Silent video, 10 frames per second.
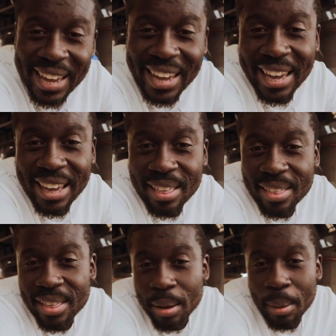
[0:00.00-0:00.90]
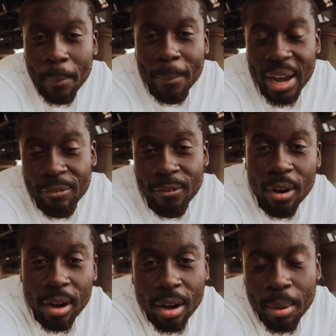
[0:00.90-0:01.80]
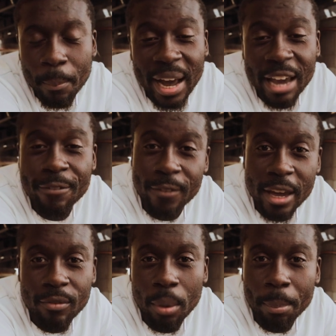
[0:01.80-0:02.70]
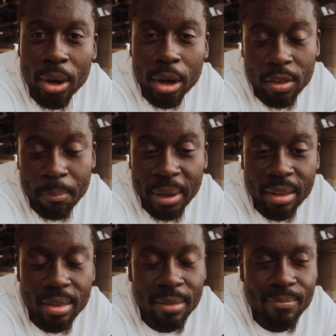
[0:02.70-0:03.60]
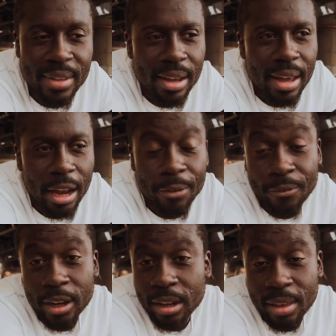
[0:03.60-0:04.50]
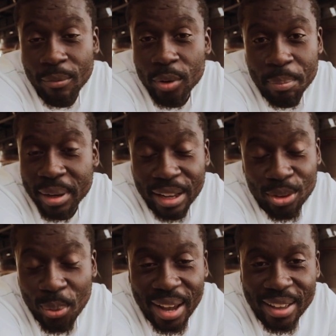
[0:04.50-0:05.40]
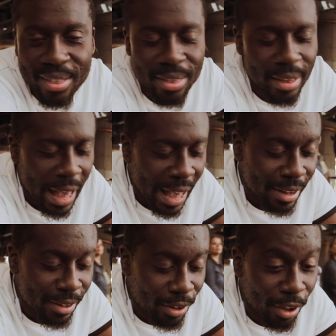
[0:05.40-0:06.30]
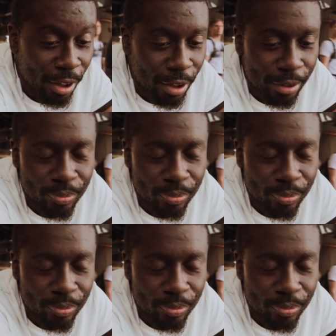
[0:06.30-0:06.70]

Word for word: is by far my favorite burger space. And it's funny because I've only been there twice. And uh,